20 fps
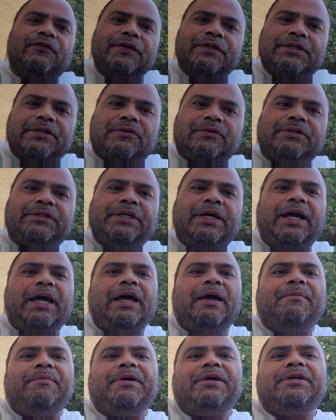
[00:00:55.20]
physical
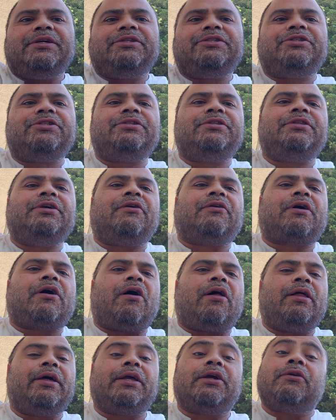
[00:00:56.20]
damage. They'll
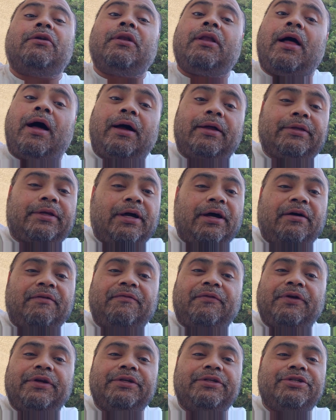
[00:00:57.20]
call it your lot
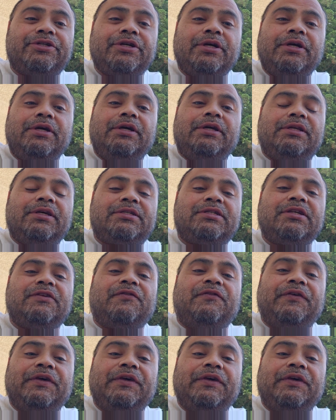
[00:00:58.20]
coverage. This is